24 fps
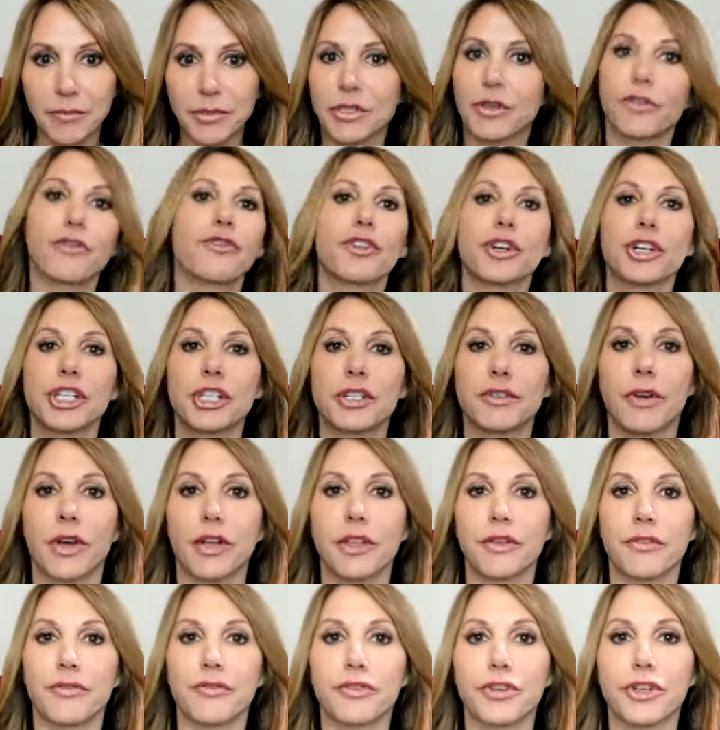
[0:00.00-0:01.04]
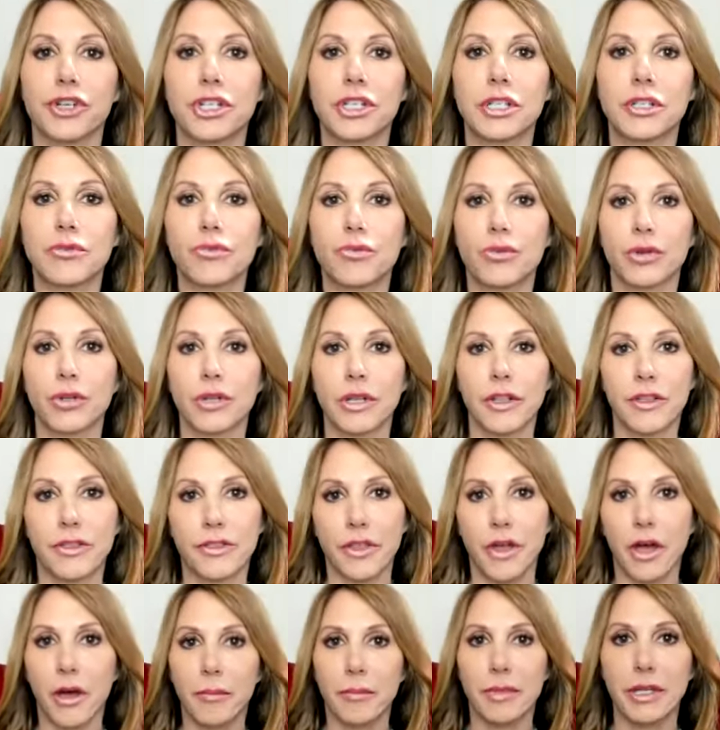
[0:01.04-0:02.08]
So first of all, the first rule of
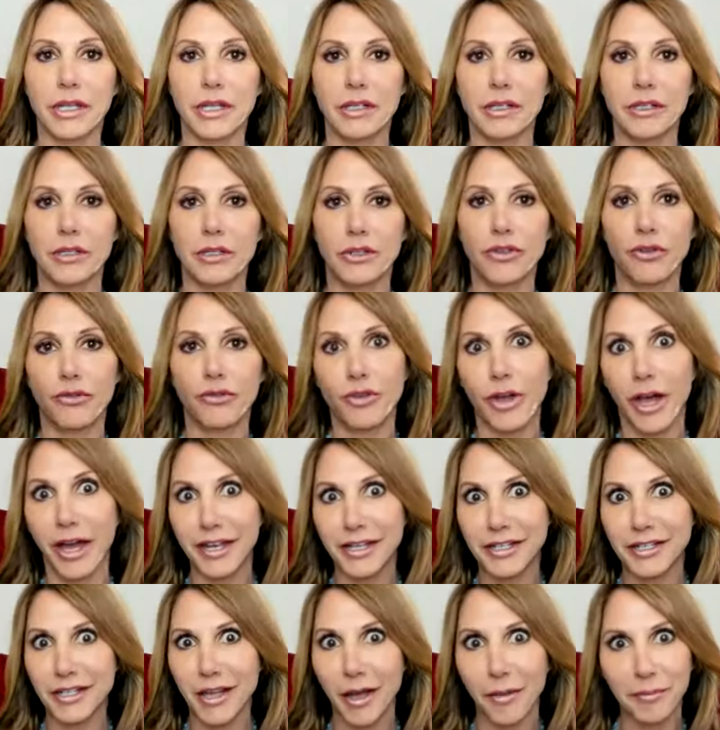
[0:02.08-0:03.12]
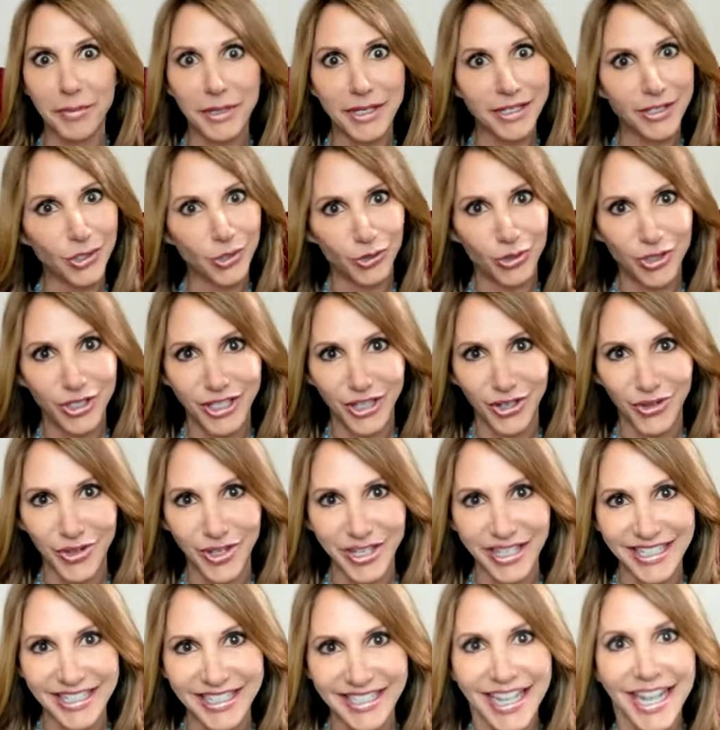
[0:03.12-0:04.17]
thumb is you've got to stop being so
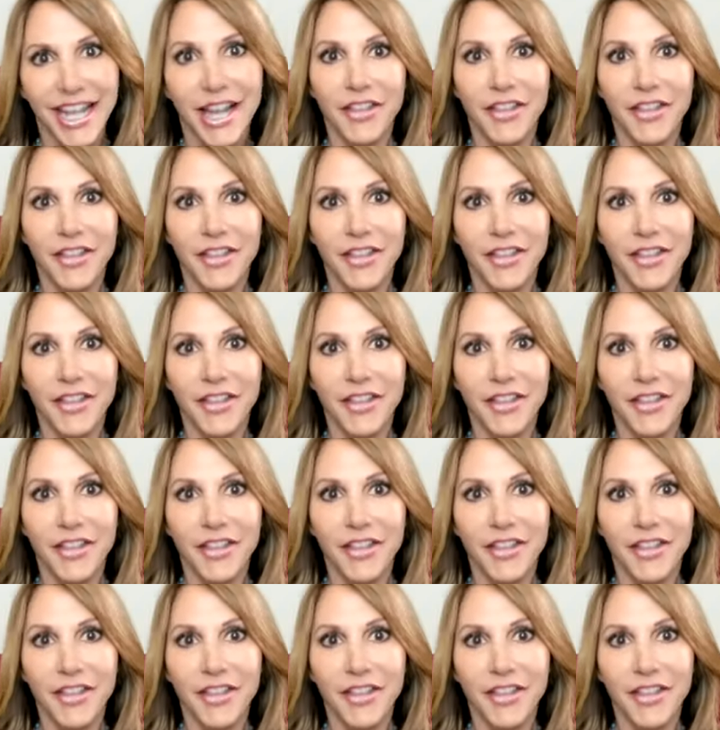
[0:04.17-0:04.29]
serious.